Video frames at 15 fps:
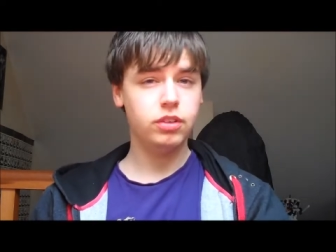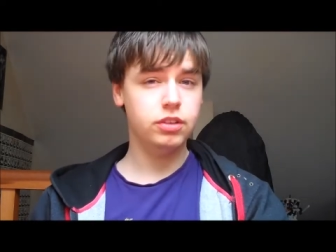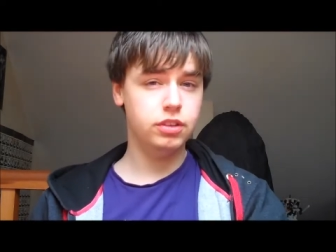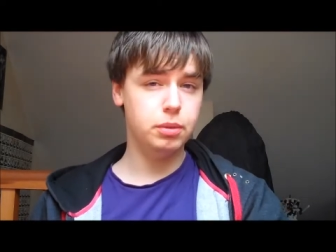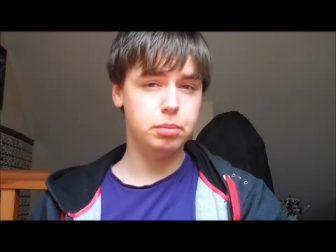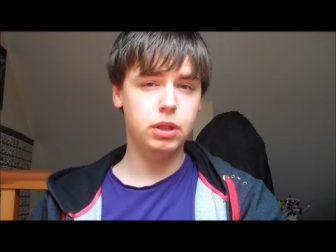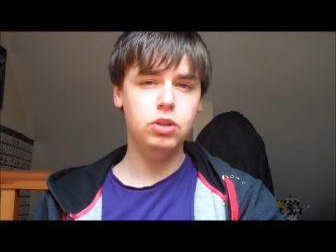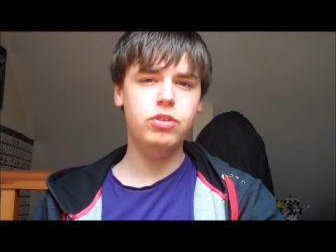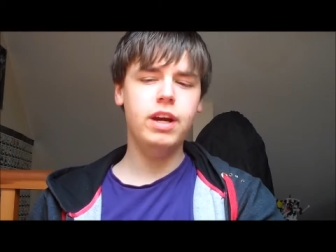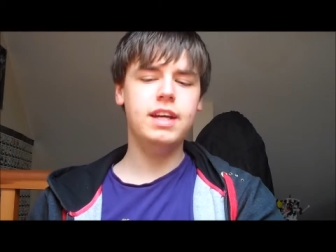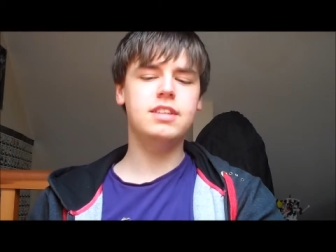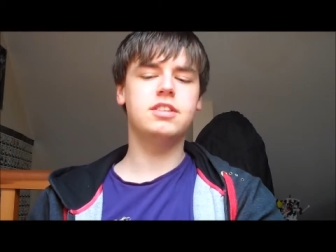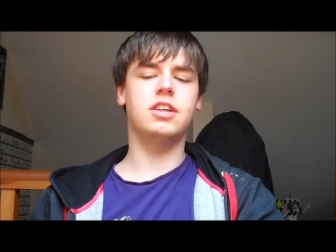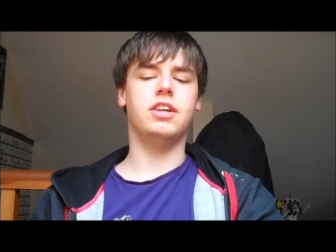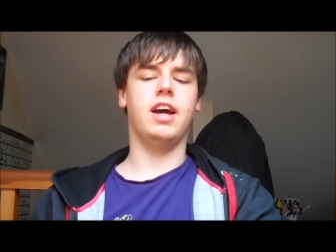The Blu-ray
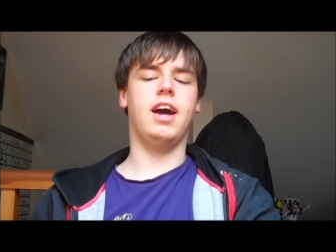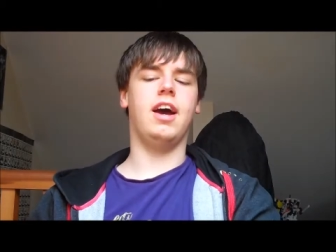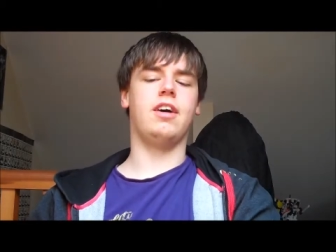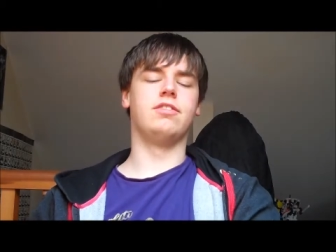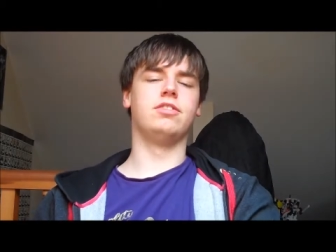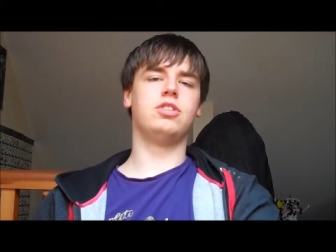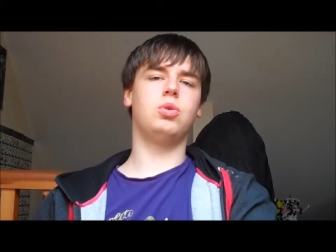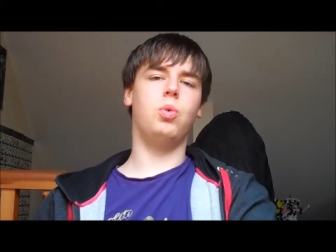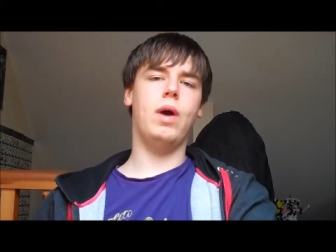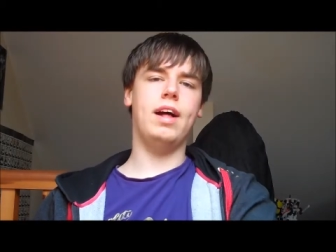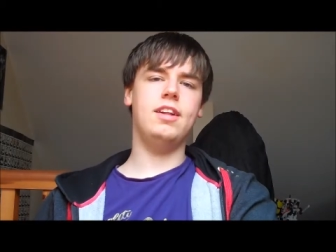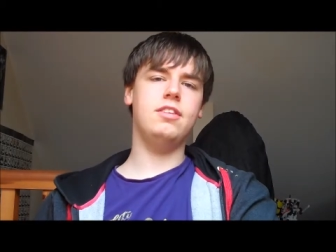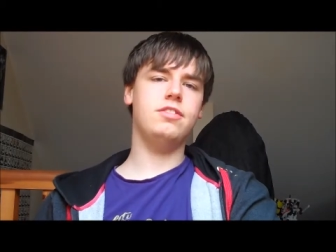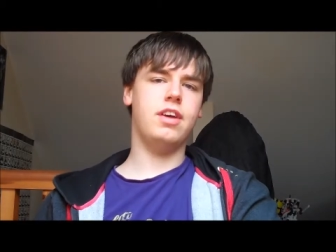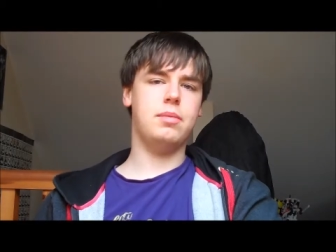is going to have
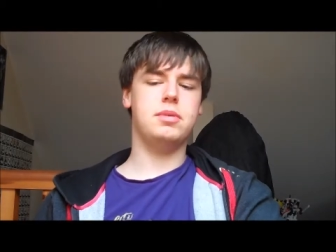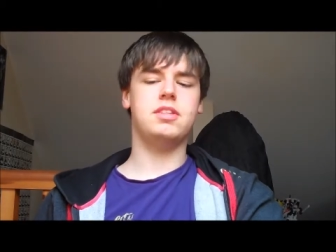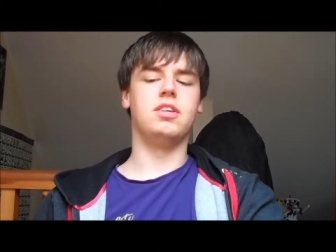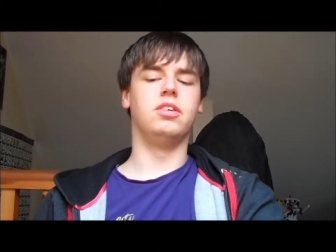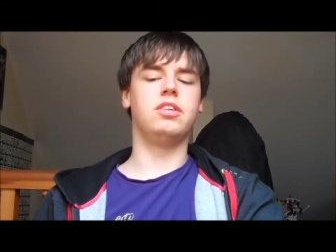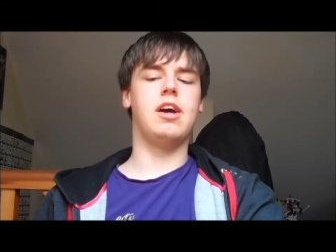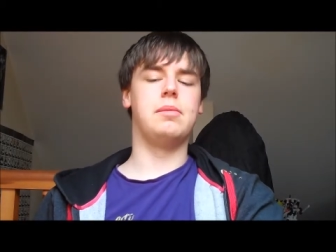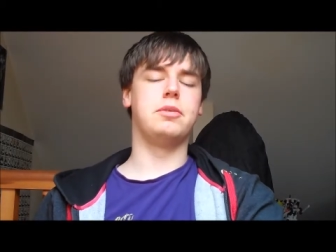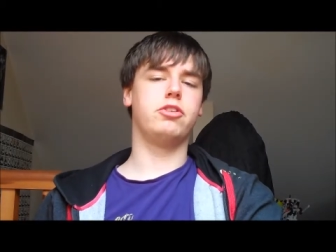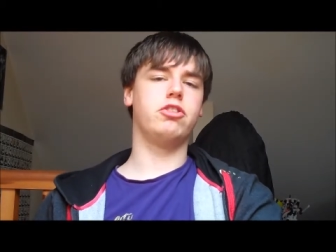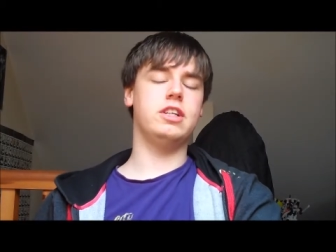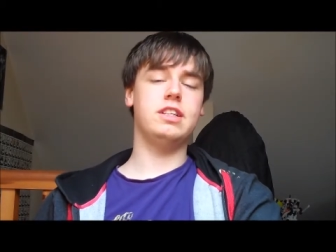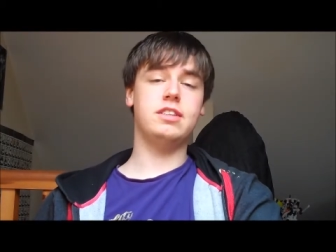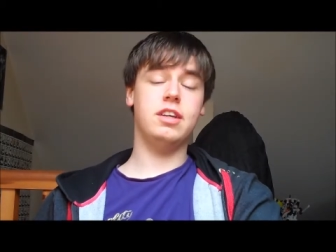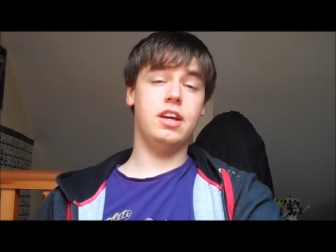twelve episode
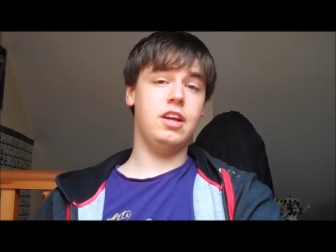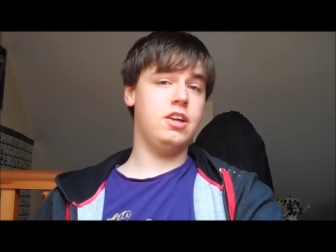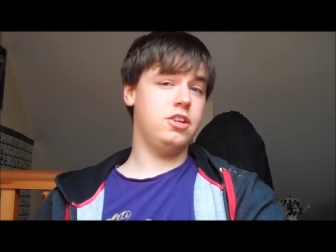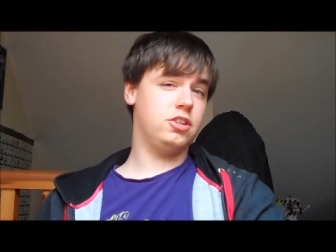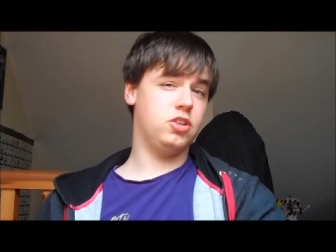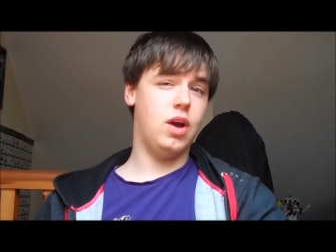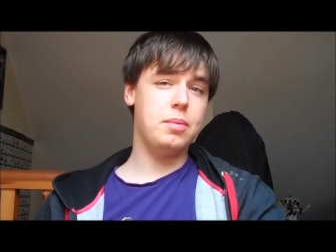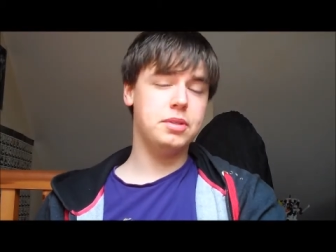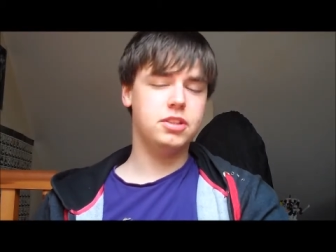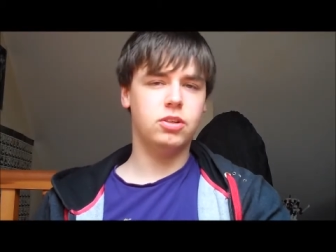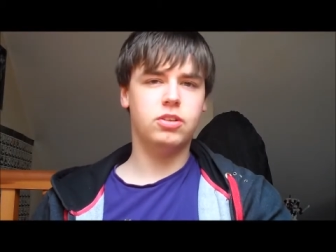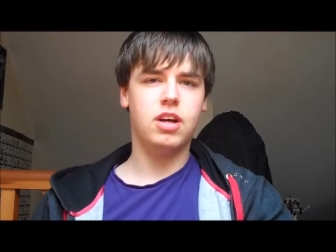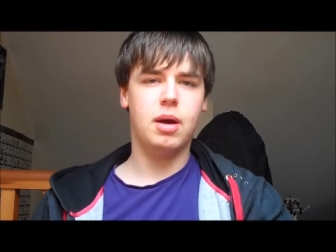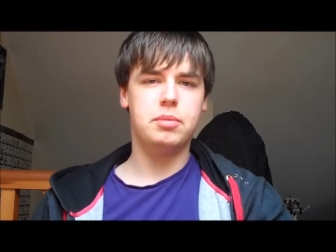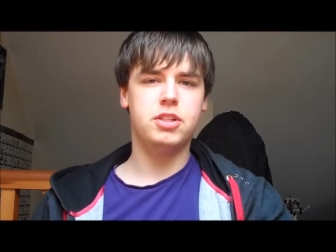commentaries. So episode
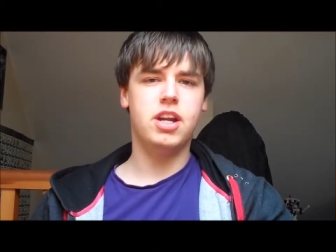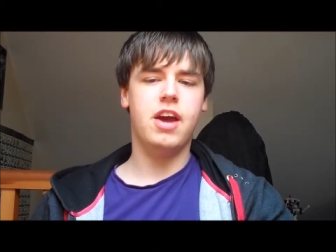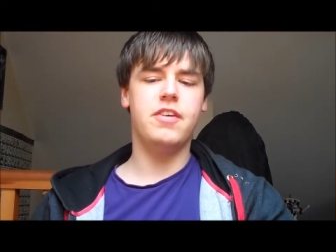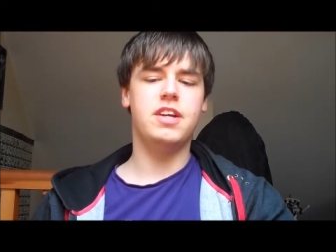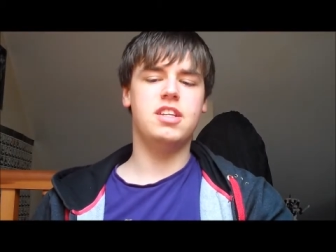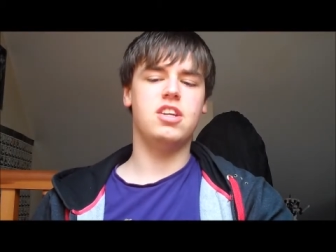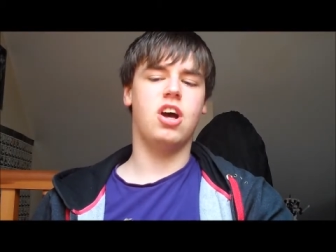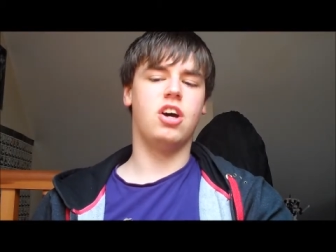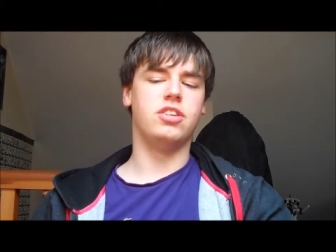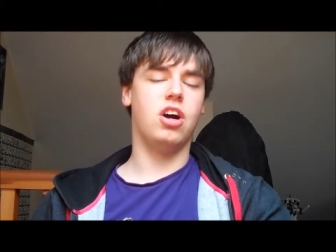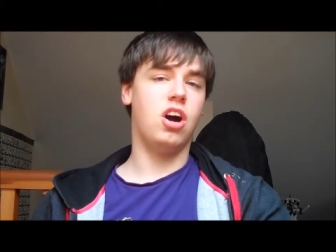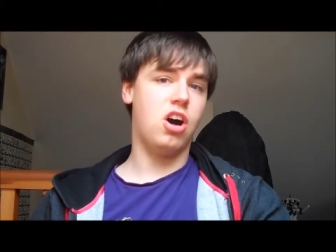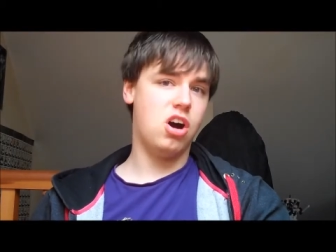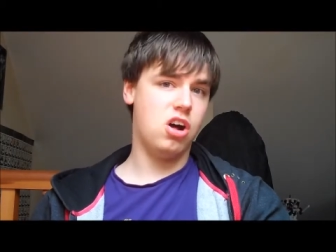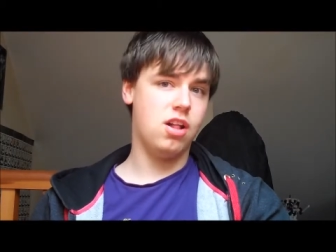commentaries on
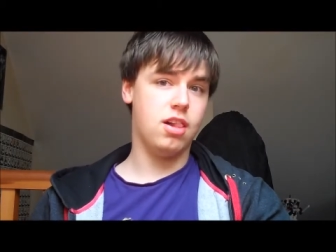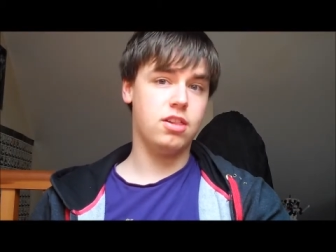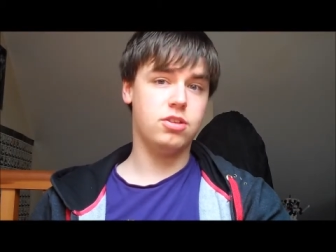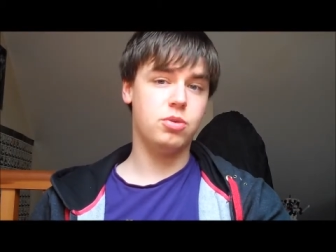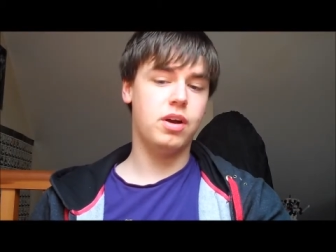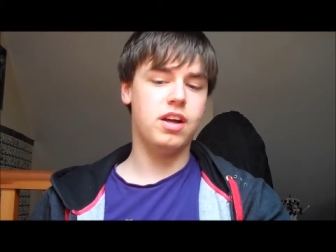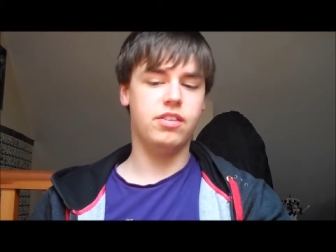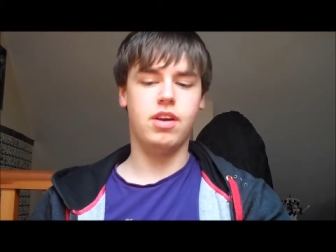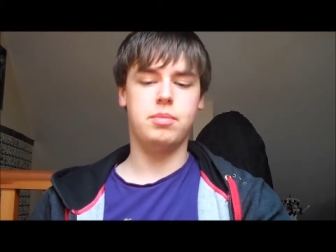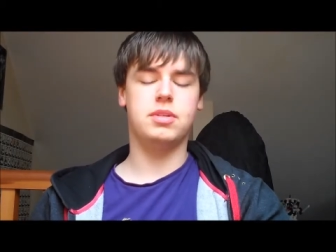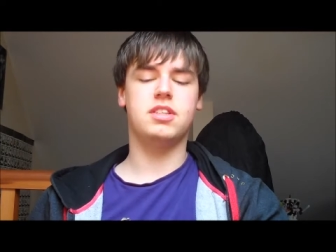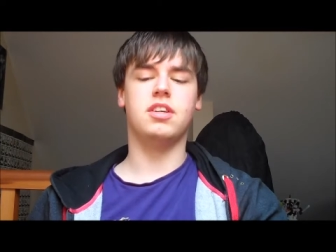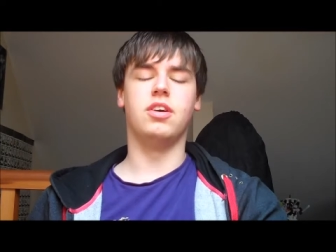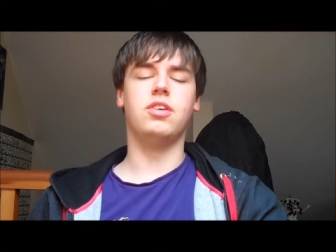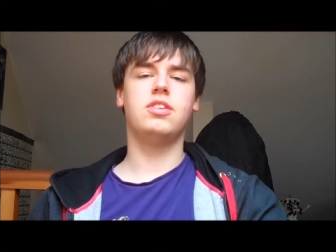all twelve
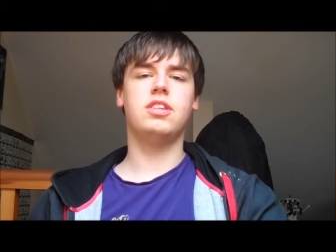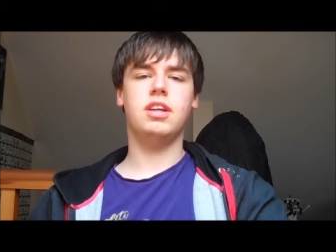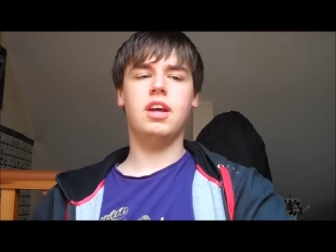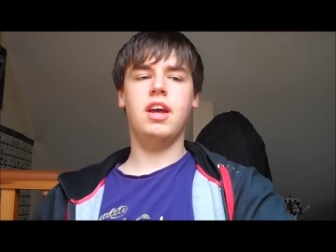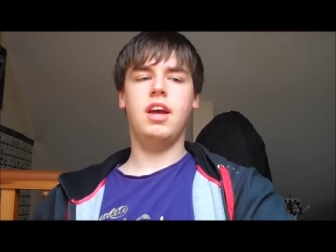episodes.